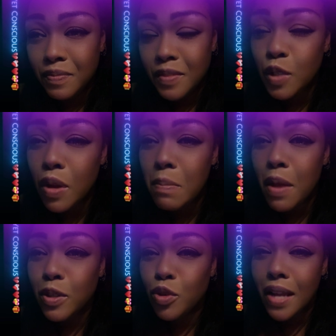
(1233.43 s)
This one man
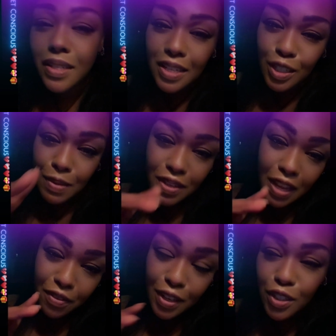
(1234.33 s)
was trying to teach me the
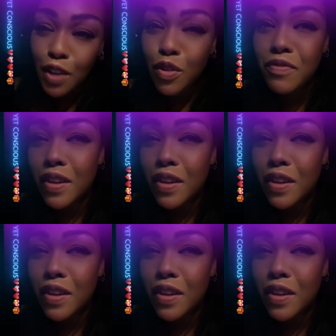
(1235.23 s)
definition of